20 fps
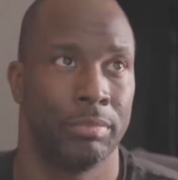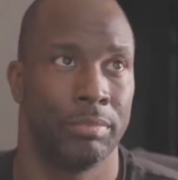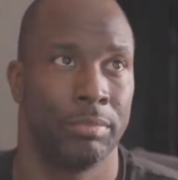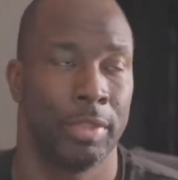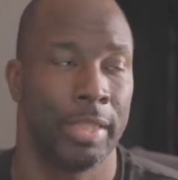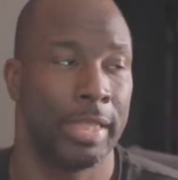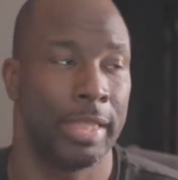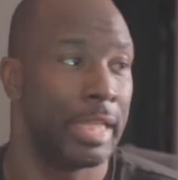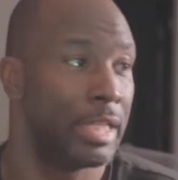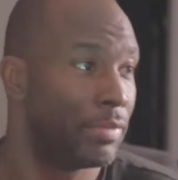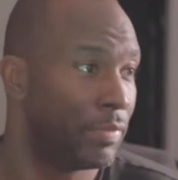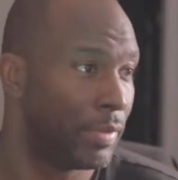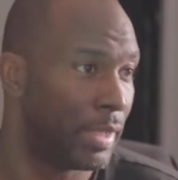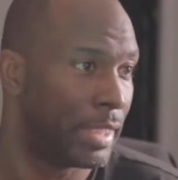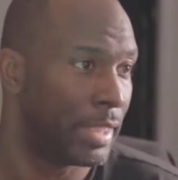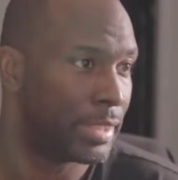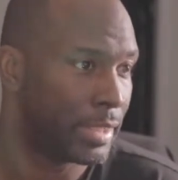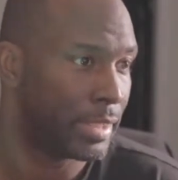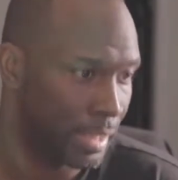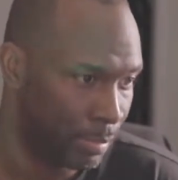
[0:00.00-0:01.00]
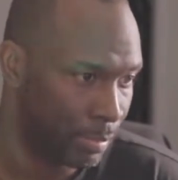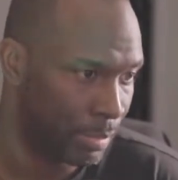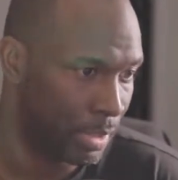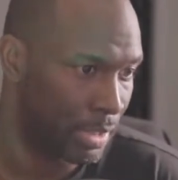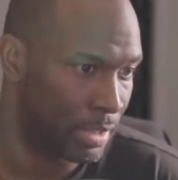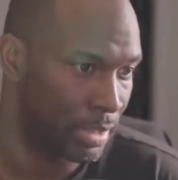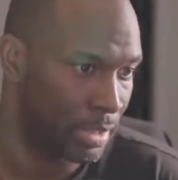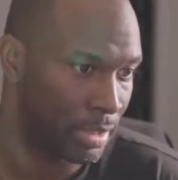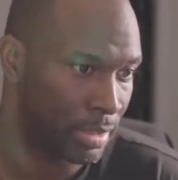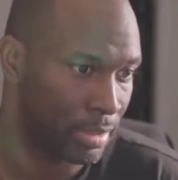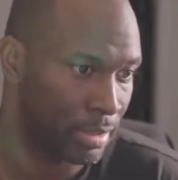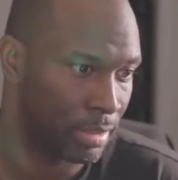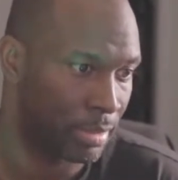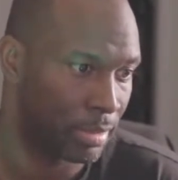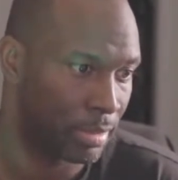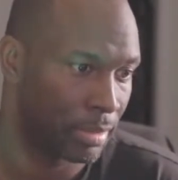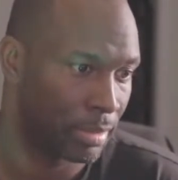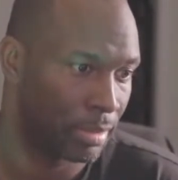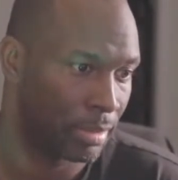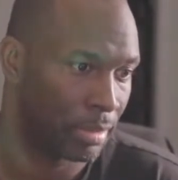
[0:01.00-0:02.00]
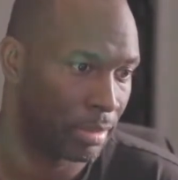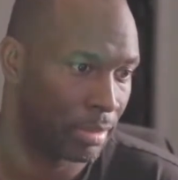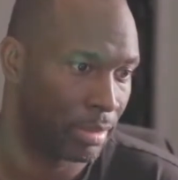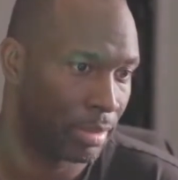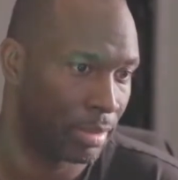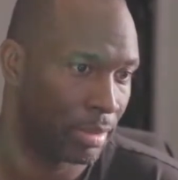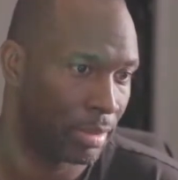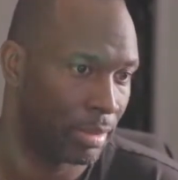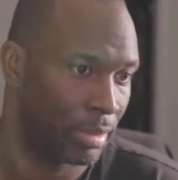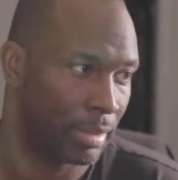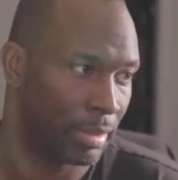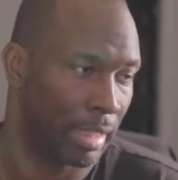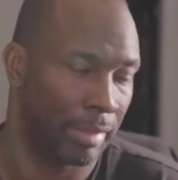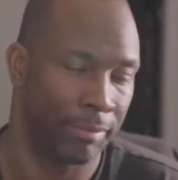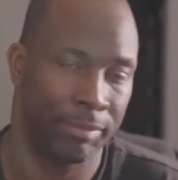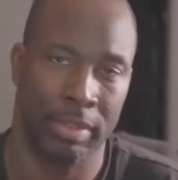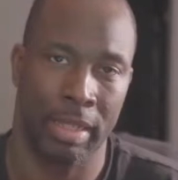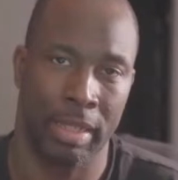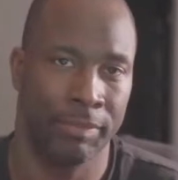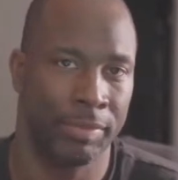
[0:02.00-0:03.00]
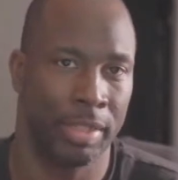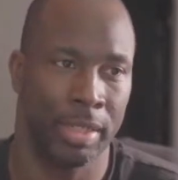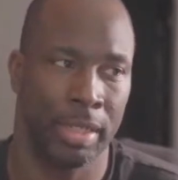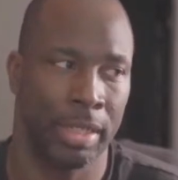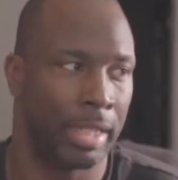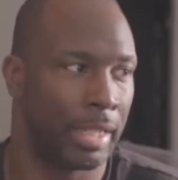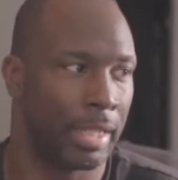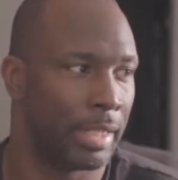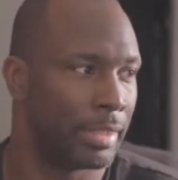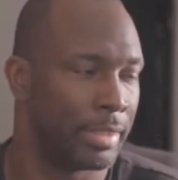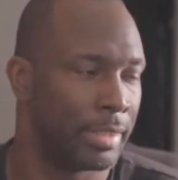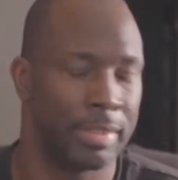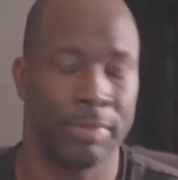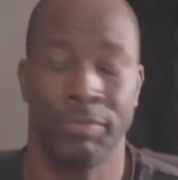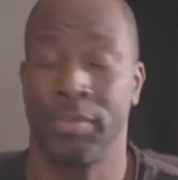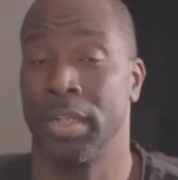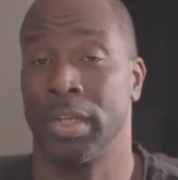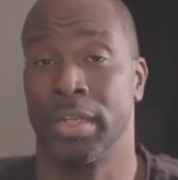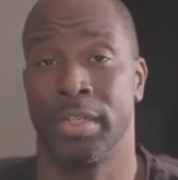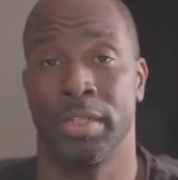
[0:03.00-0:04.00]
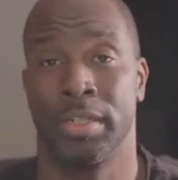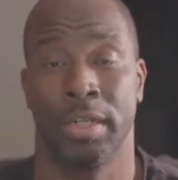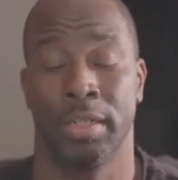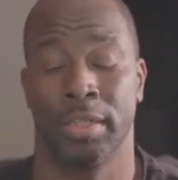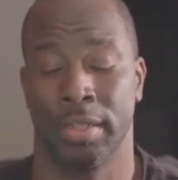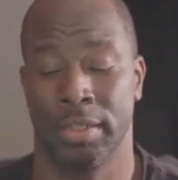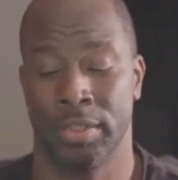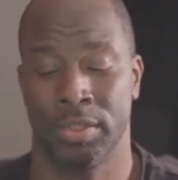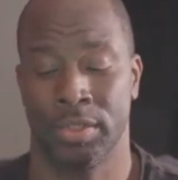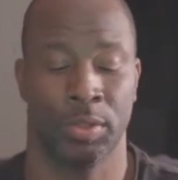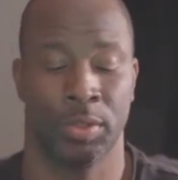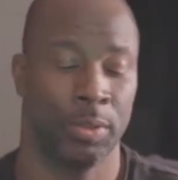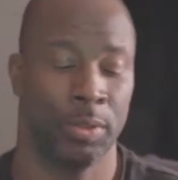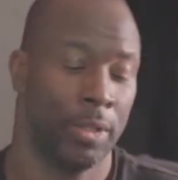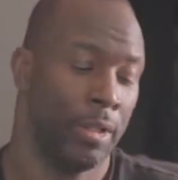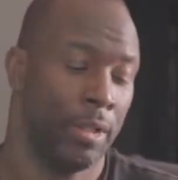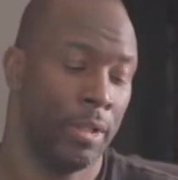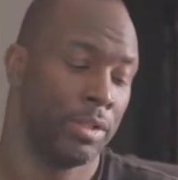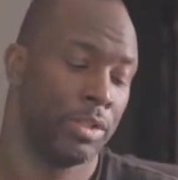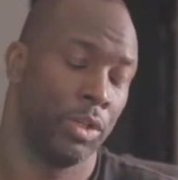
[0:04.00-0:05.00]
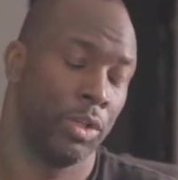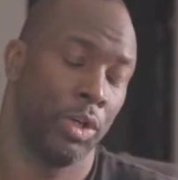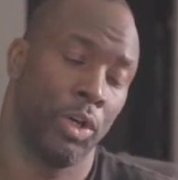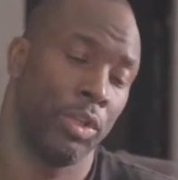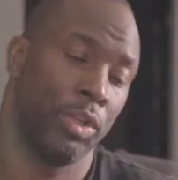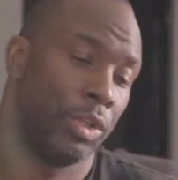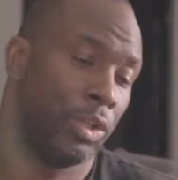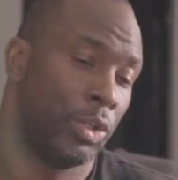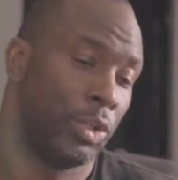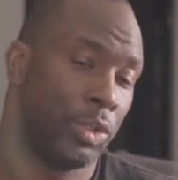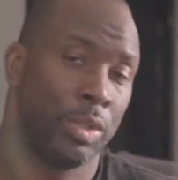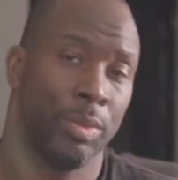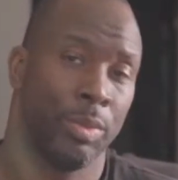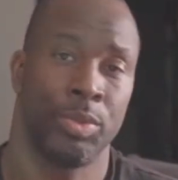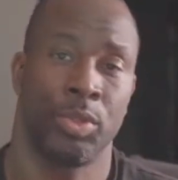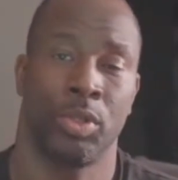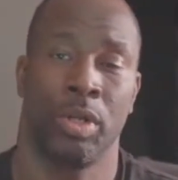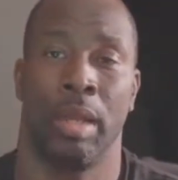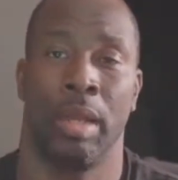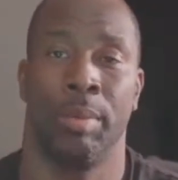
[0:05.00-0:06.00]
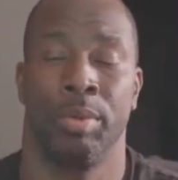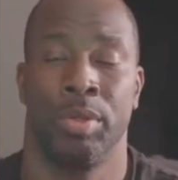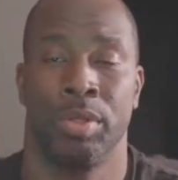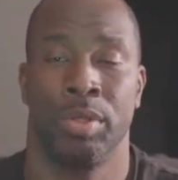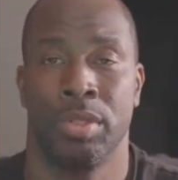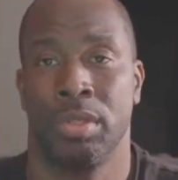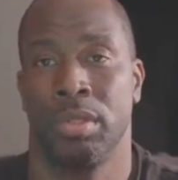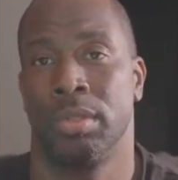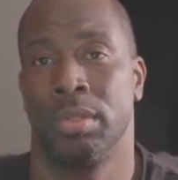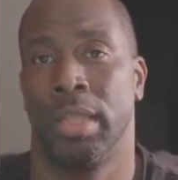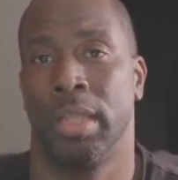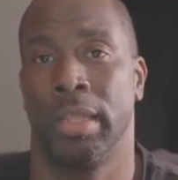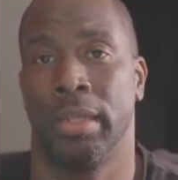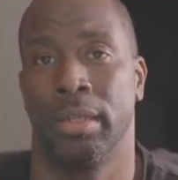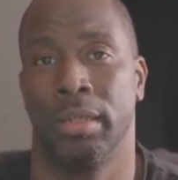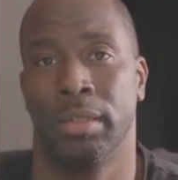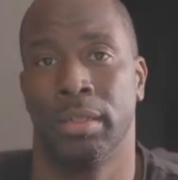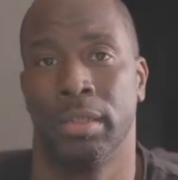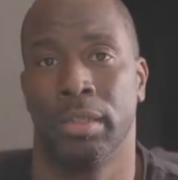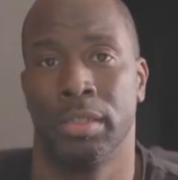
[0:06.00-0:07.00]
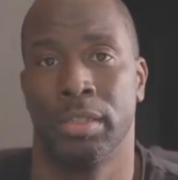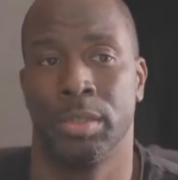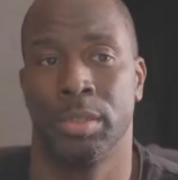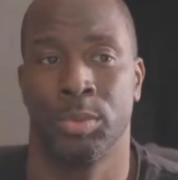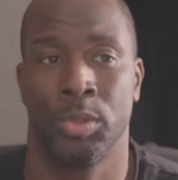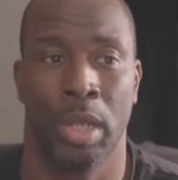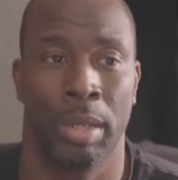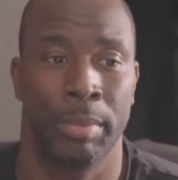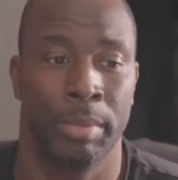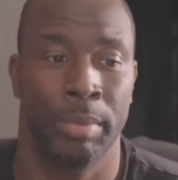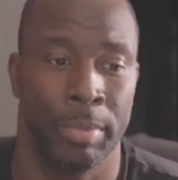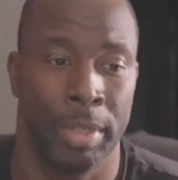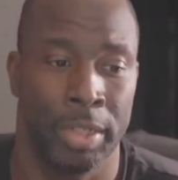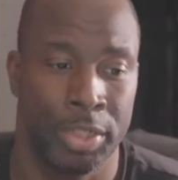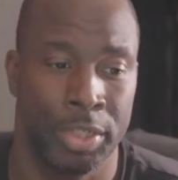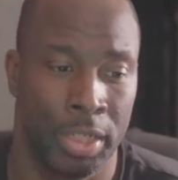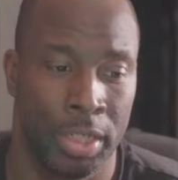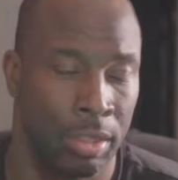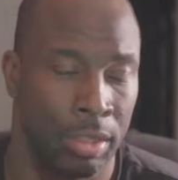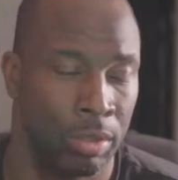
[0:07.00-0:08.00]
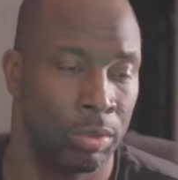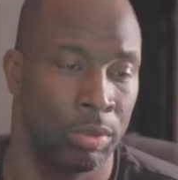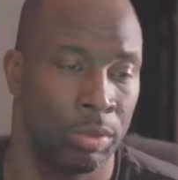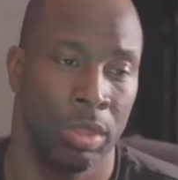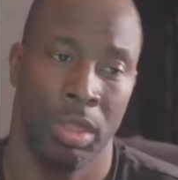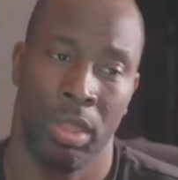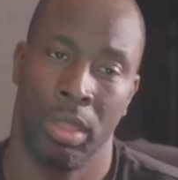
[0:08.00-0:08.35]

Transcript: the HVAC business. I've, I've done a lot of things. I've done a ton of things. So, to all the new subscribers that uh, subscribe to my channel,